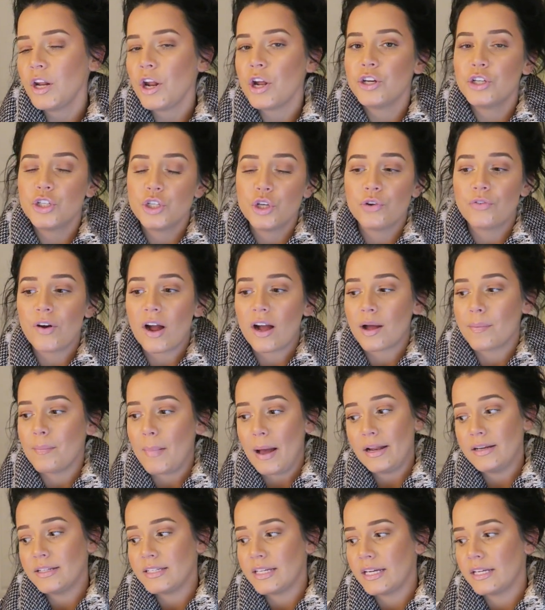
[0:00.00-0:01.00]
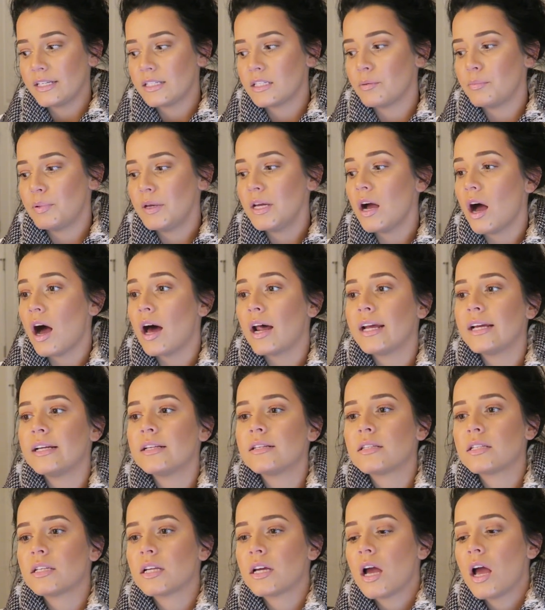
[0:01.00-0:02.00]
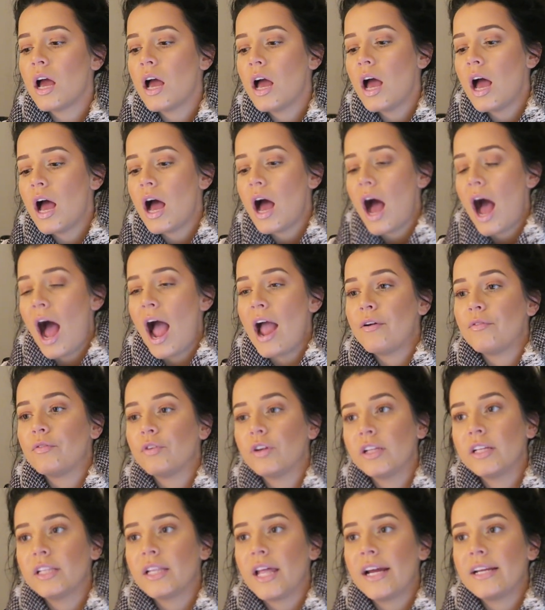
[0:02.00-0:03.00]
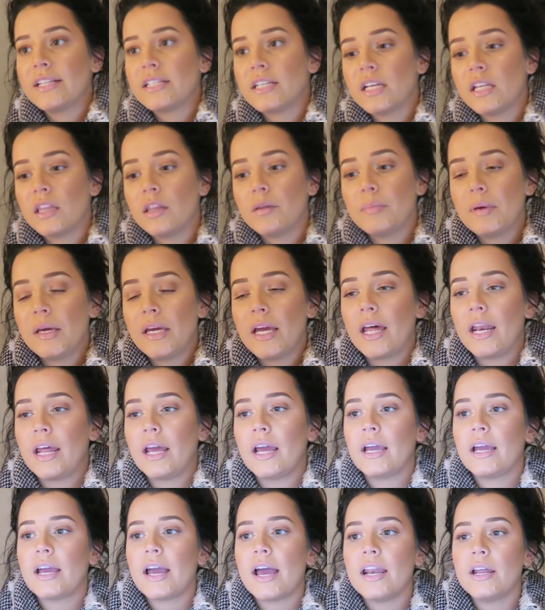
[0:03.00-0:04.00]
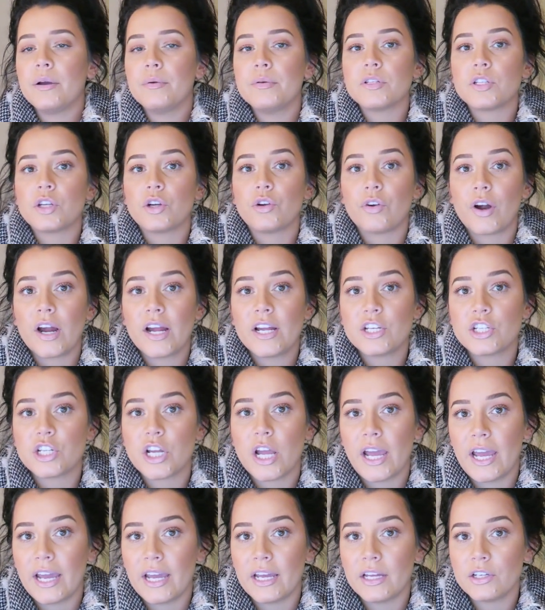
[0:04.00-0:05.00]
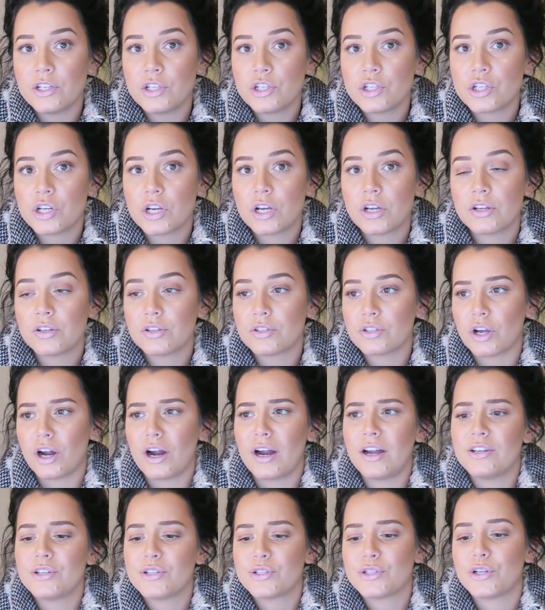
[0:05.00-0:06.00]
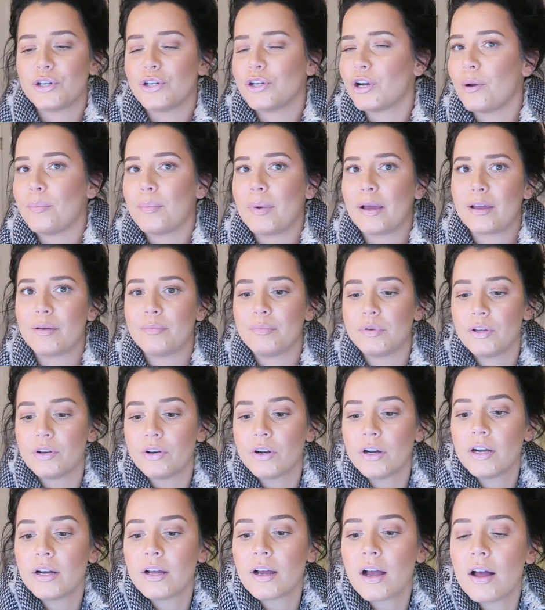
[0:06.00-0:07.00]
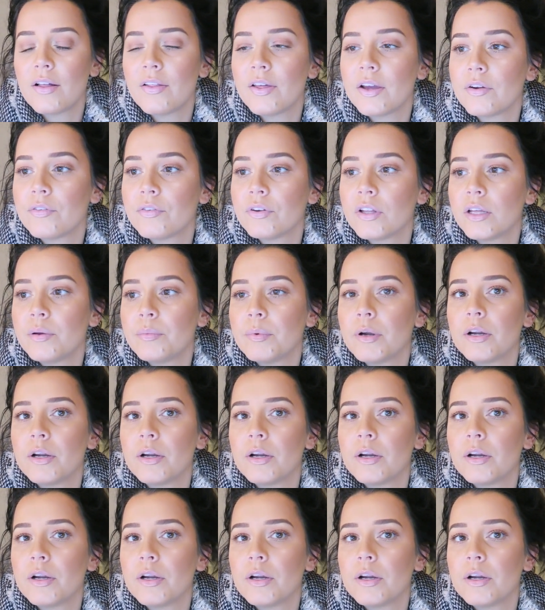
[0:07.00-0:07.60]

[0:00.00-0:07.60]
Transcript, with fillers: Do you recommend it? To be honest, I really liked it in the beginning, and it was a great change. Sorry, I just turned on my computer and it got like really